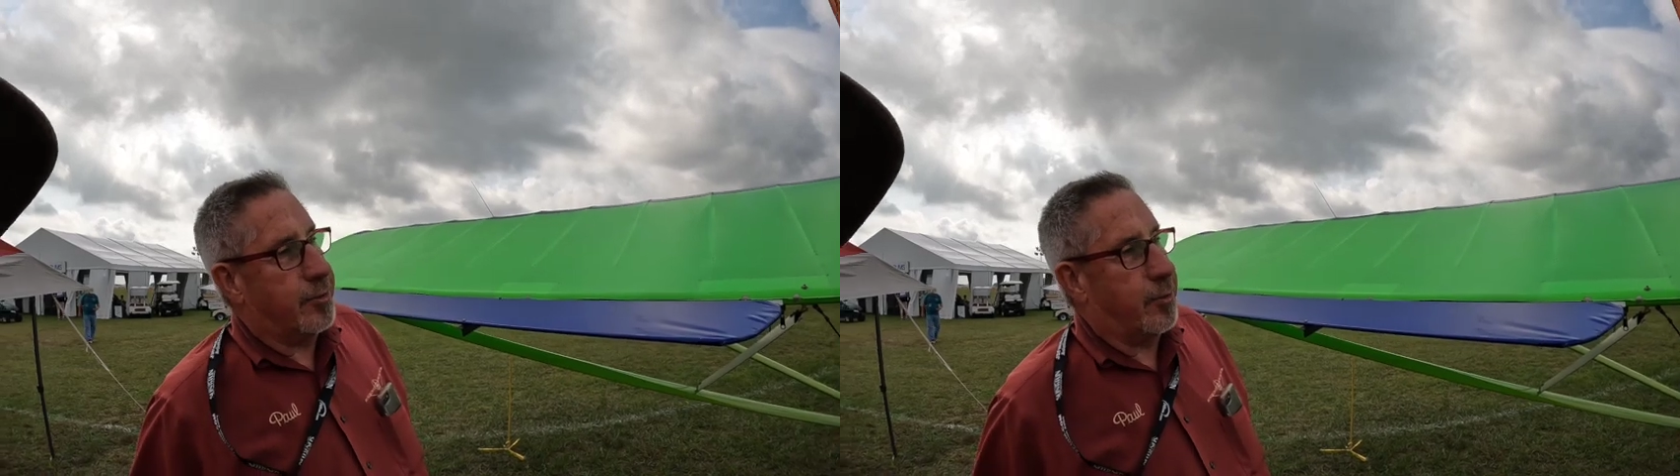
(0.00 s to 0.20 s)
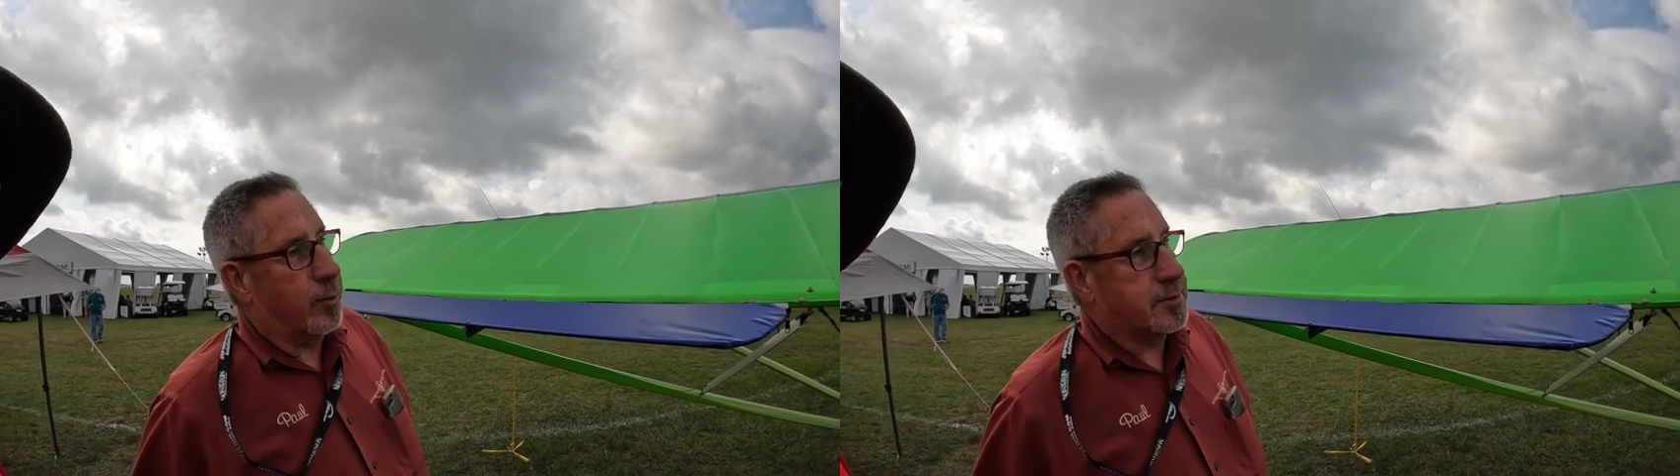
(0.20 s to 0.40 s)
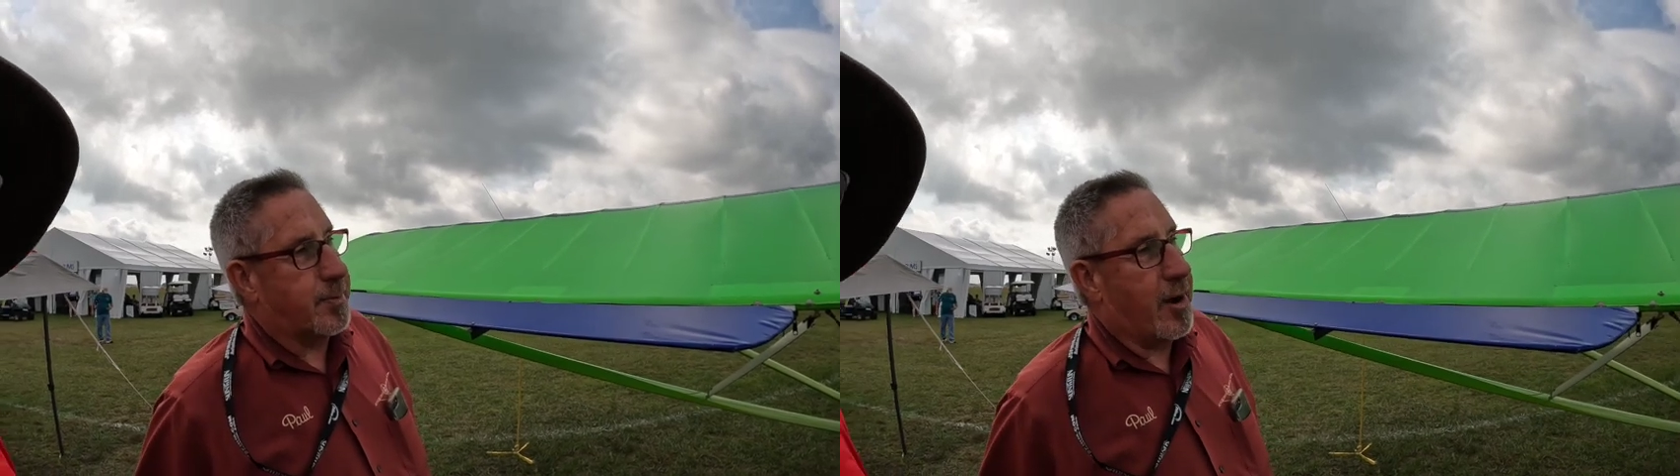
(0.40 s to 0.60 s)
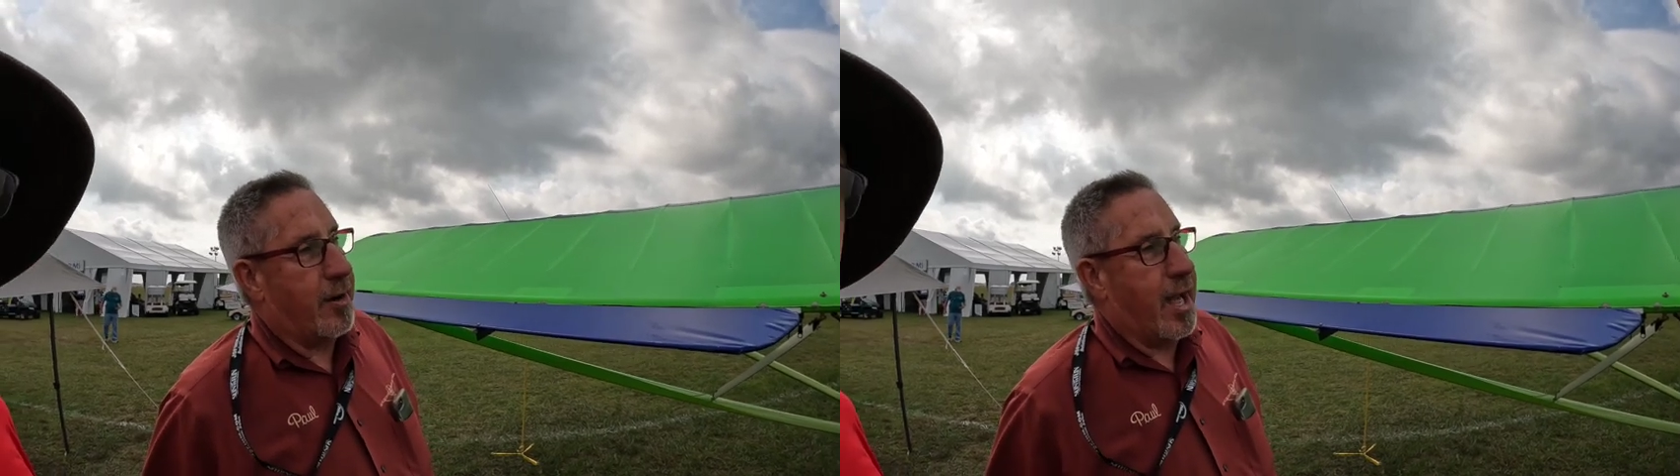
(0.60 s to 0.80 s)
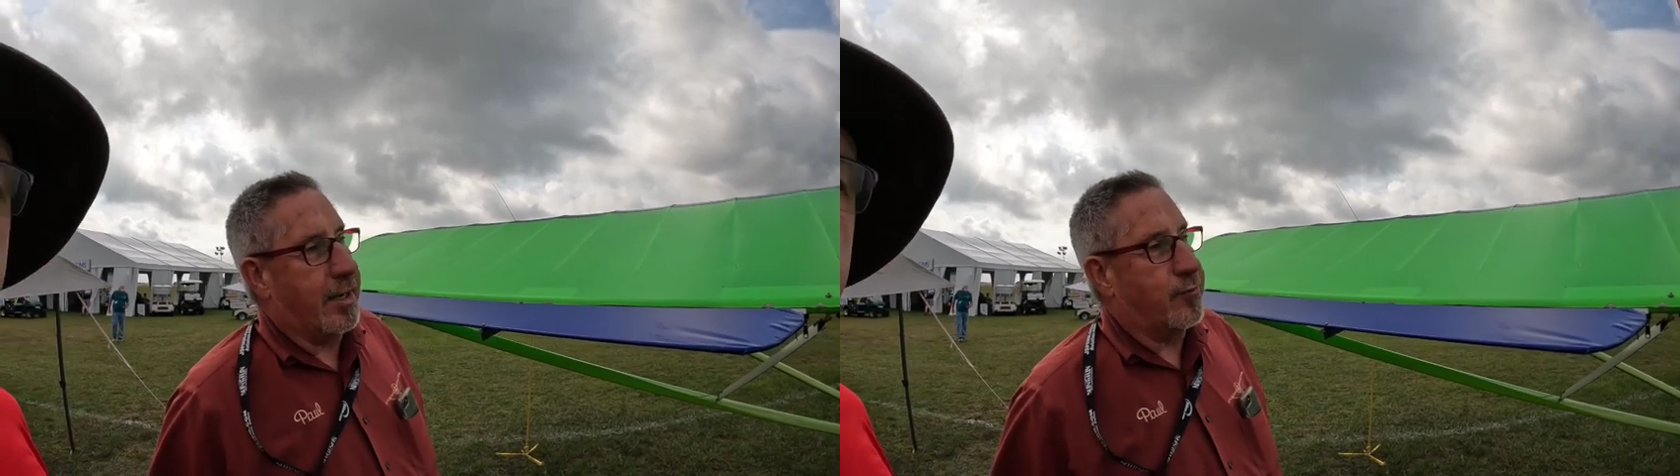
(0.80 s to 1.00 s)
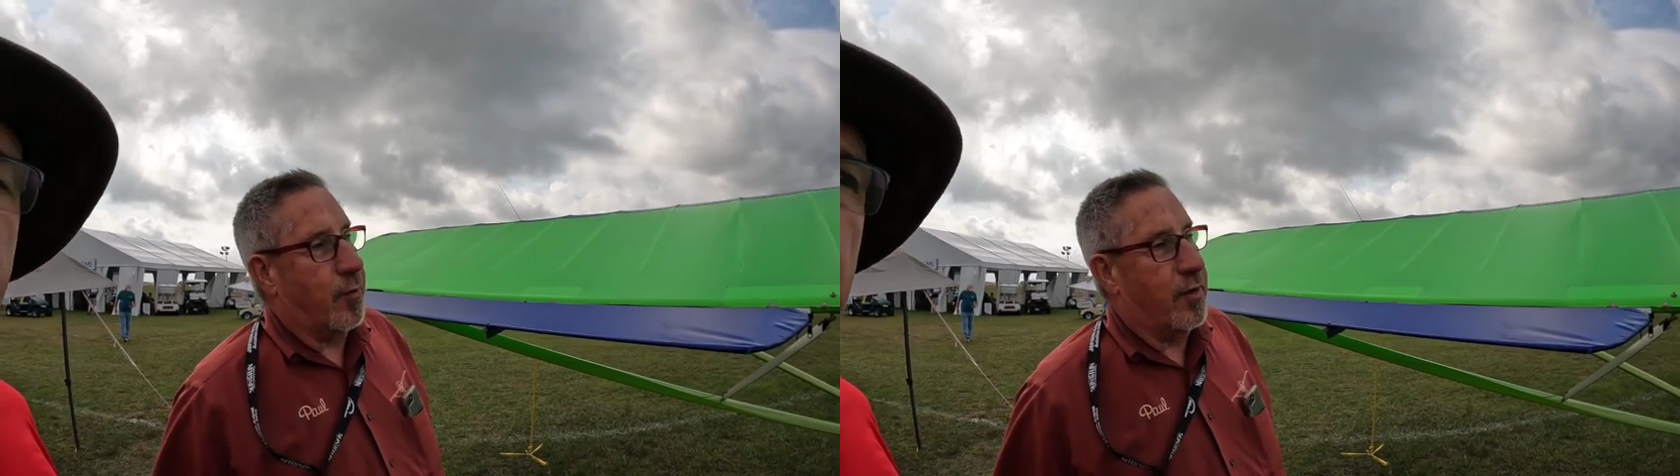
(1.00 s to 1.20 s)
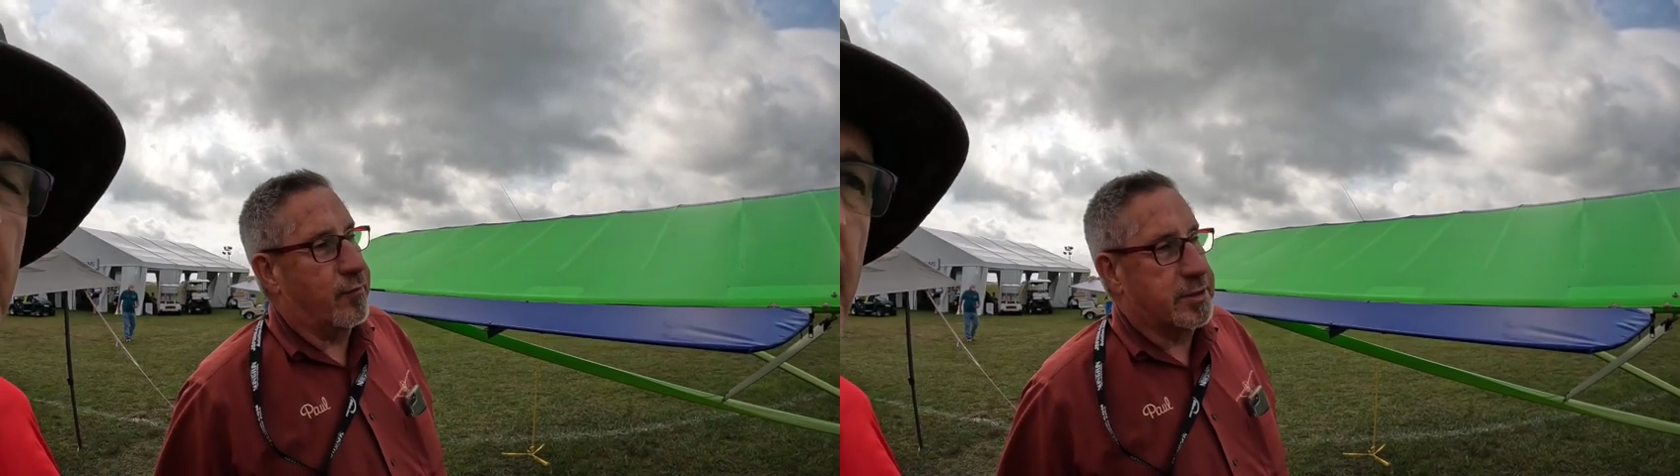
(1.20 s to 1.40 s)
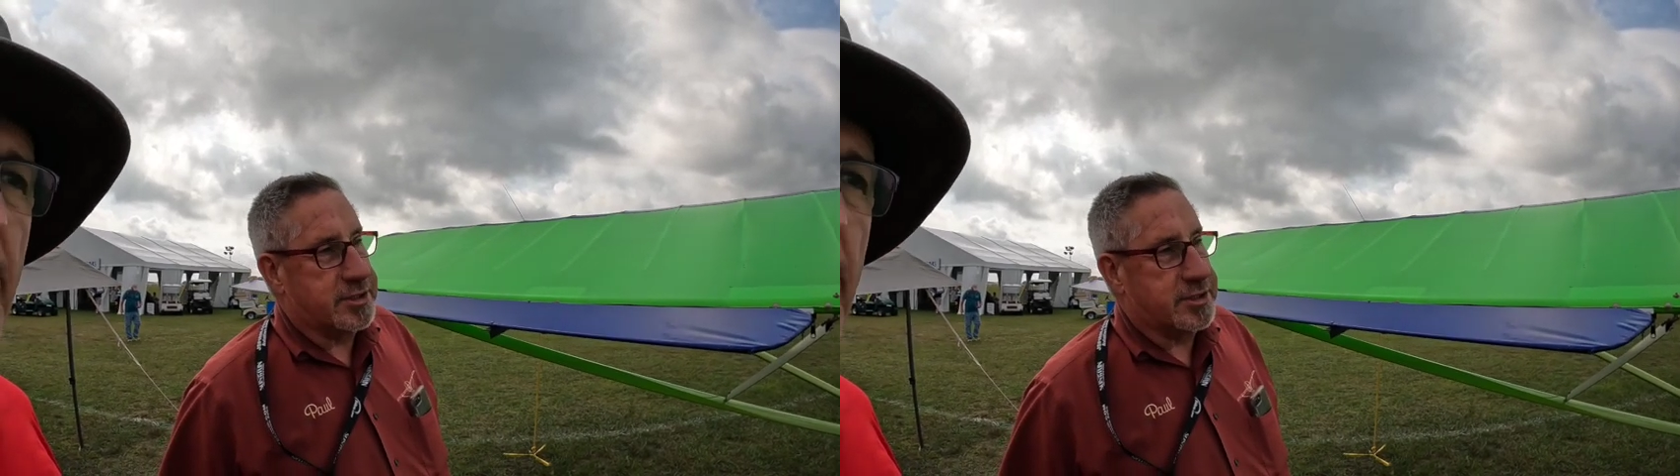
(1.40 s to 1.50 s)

100 horsepower 912,